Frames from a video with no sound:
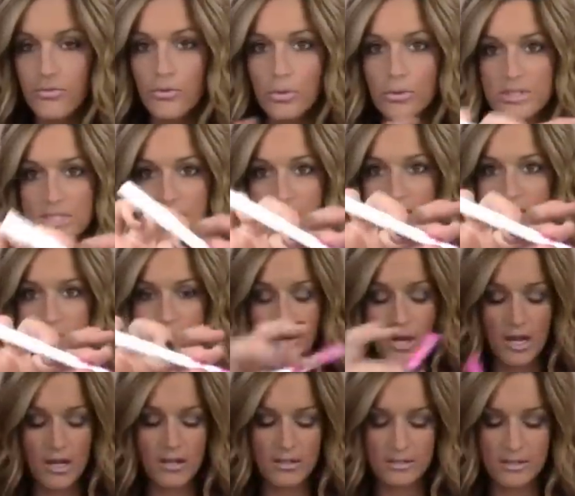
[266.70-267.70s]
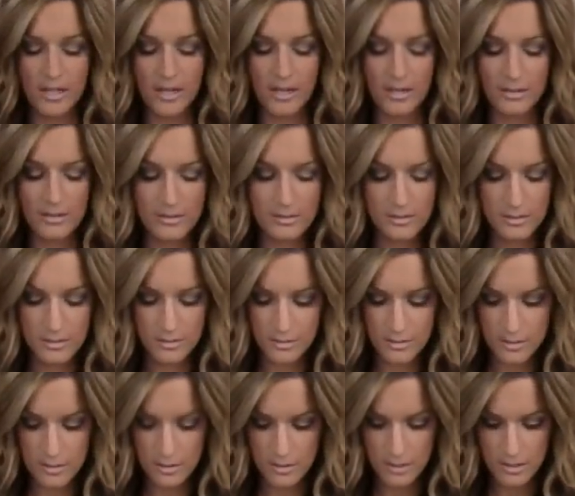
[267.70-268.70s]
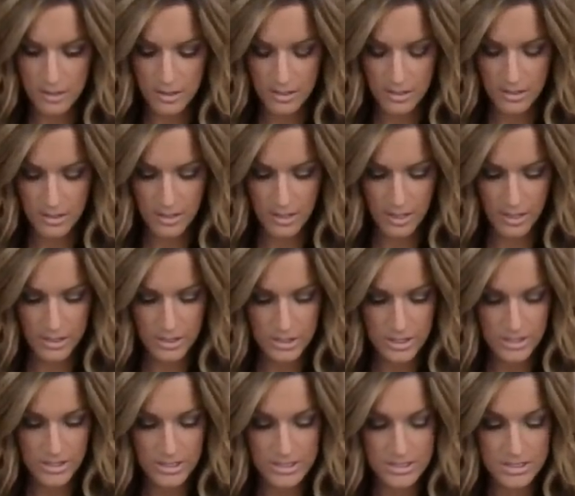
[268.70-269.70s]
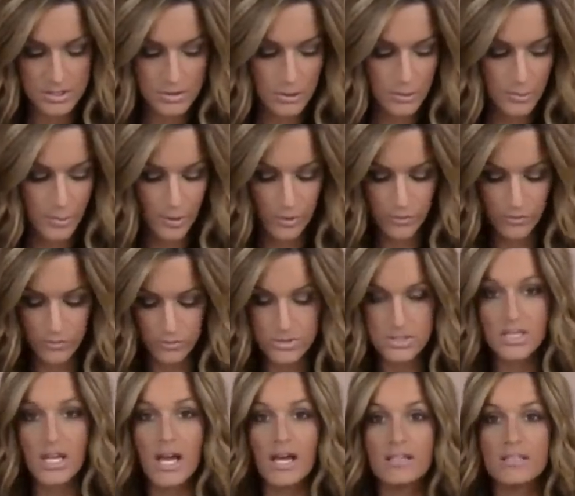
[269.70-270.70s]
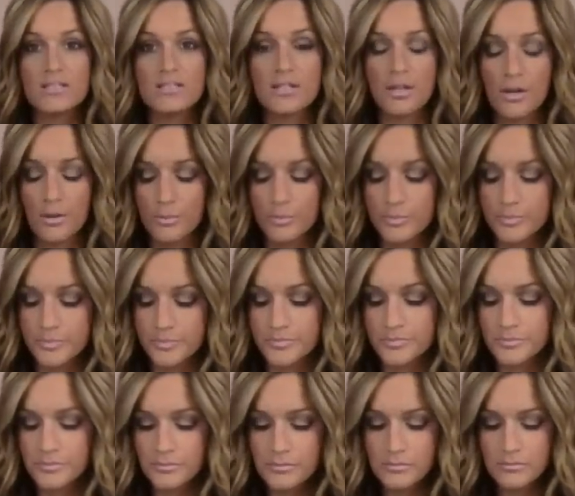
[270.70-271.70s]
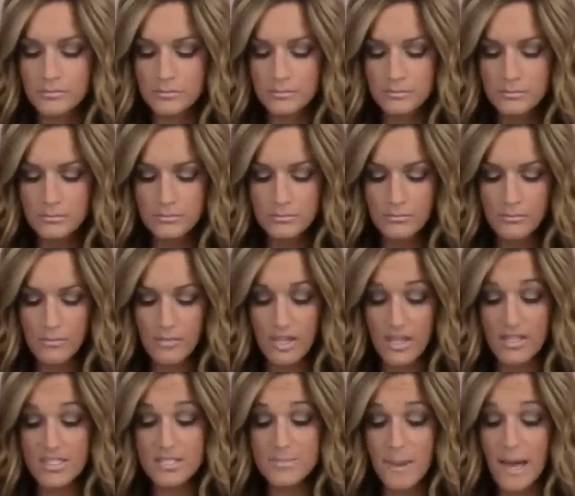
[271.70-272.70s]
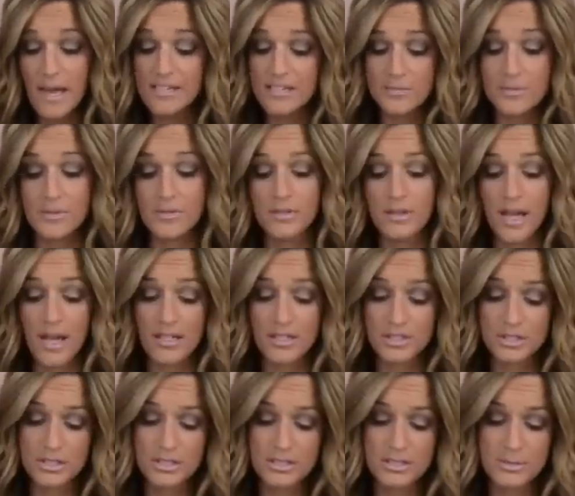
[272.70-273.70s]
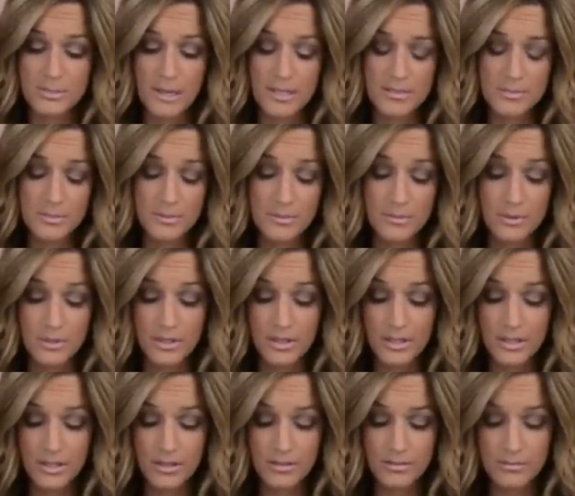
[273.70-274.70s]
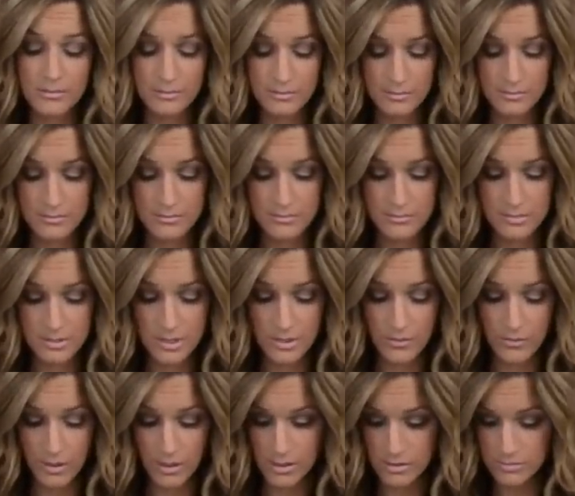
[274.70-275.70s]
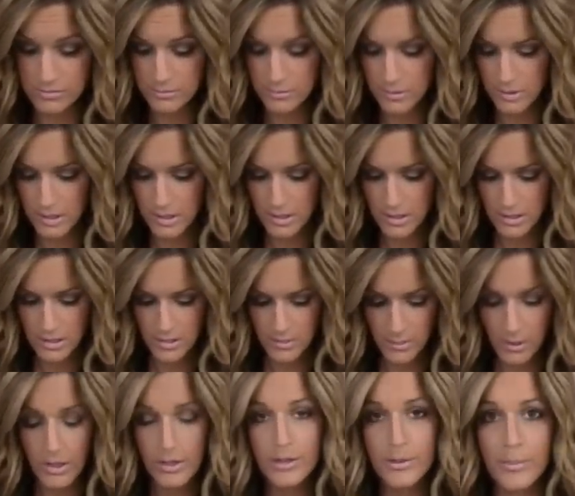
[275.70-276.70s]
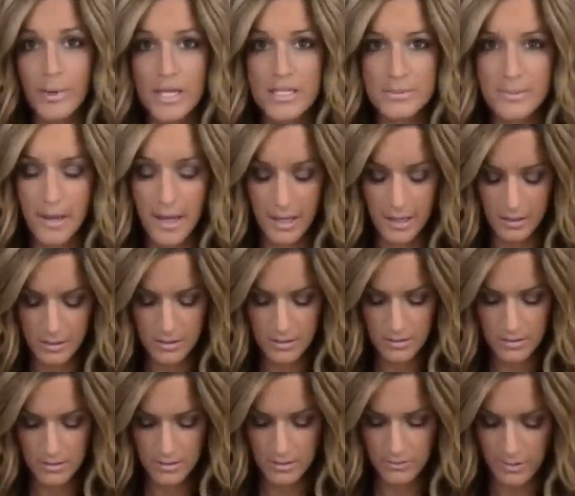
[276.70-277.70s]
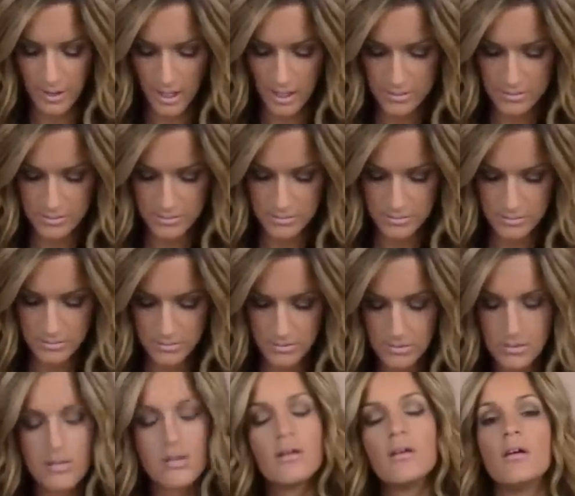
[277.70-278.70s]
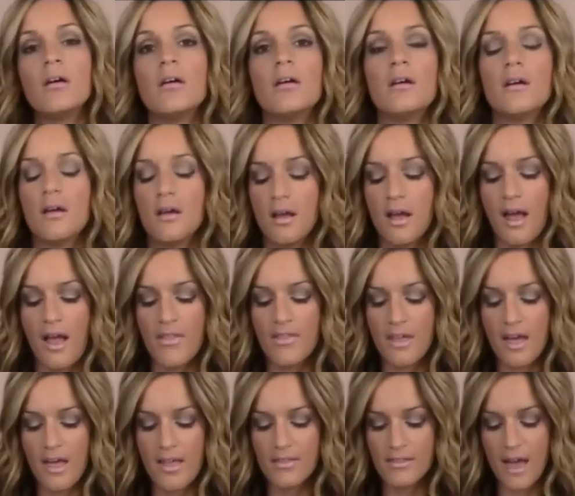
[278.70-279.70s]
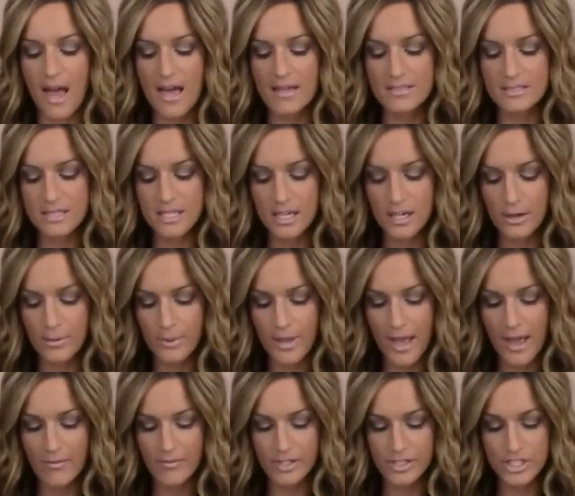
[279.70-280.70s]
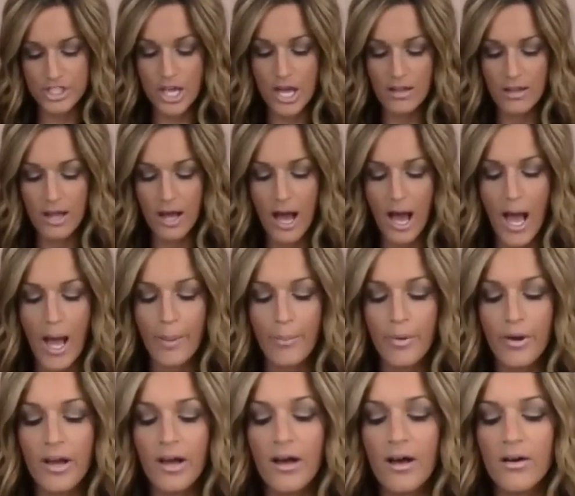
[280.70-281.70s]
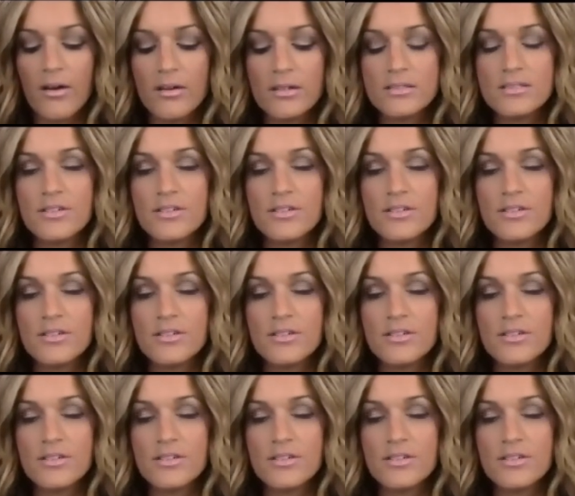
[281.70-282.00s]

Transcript: full-size product there. Actually, these two are both full-size, so this bag's been, actually, this bag's been really good so far. Probably the best bag I've gotten. And then last here we have the Chella Eyebrow